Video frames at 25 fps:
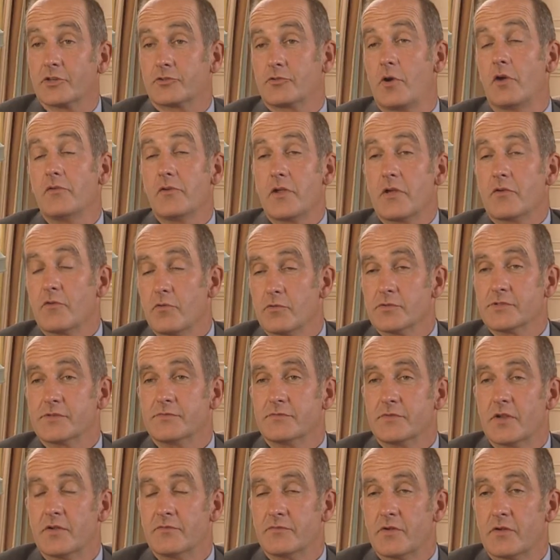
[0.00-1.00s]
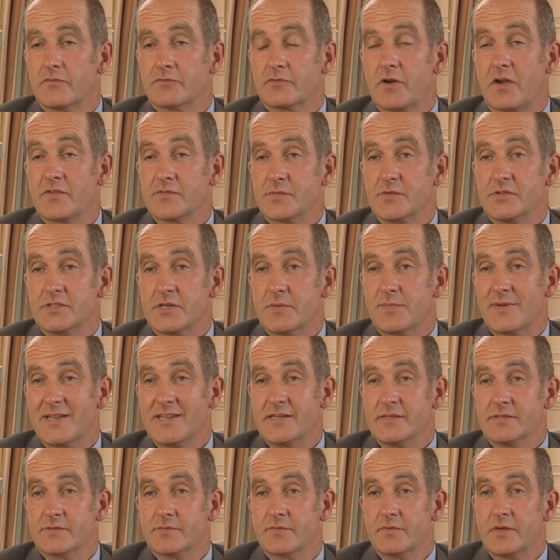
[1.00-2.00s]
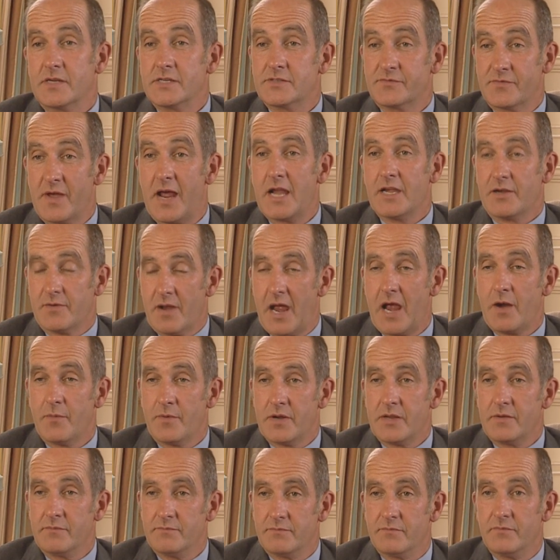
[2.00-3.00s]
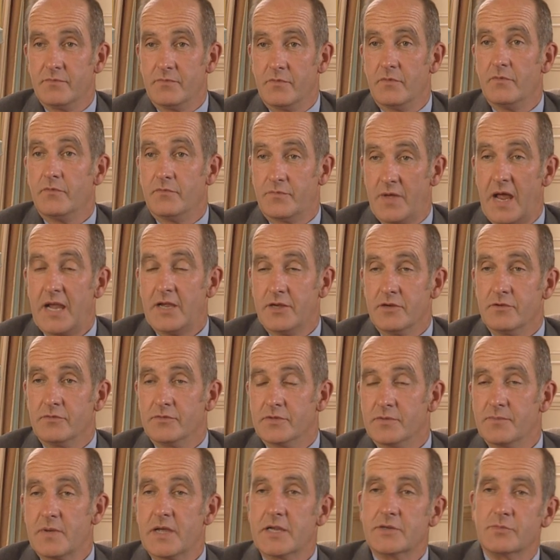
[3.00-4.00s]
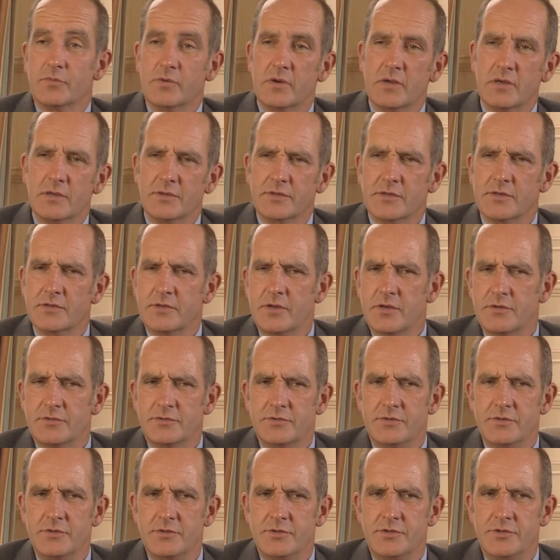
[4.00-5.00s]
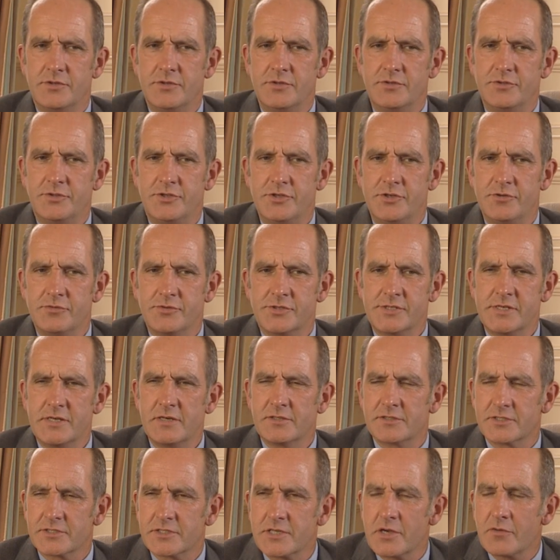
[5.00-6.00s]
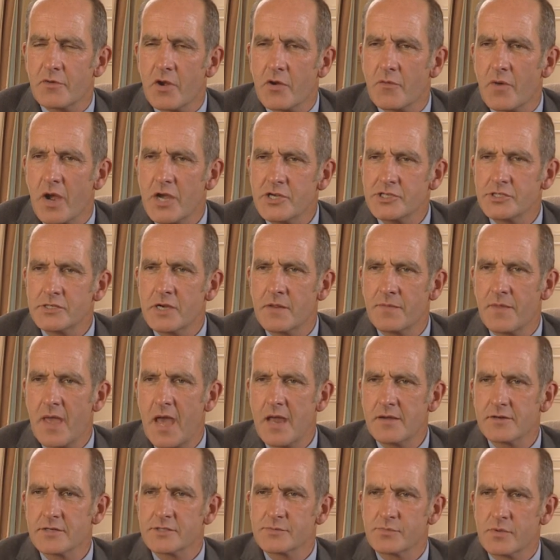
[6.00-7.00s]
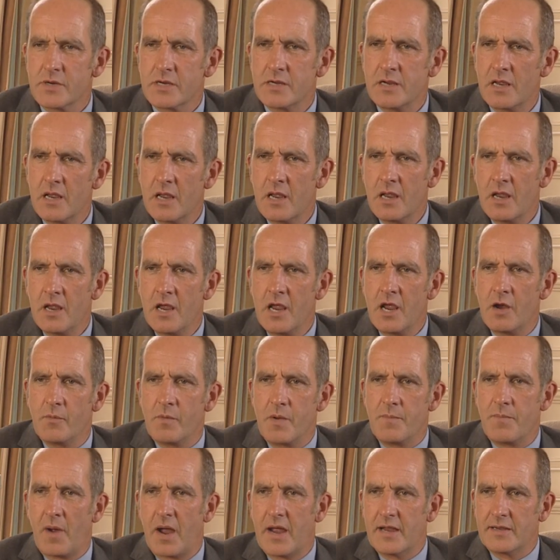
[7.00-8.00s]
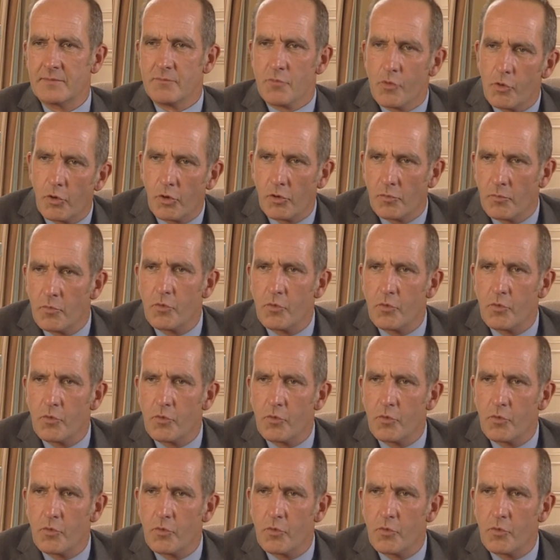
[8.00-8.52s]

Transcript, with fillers: The corollary, of course, of, of, of, craftsmanship is, is value, how we value the made world. Do you see a deterioration in that as we, we're buying more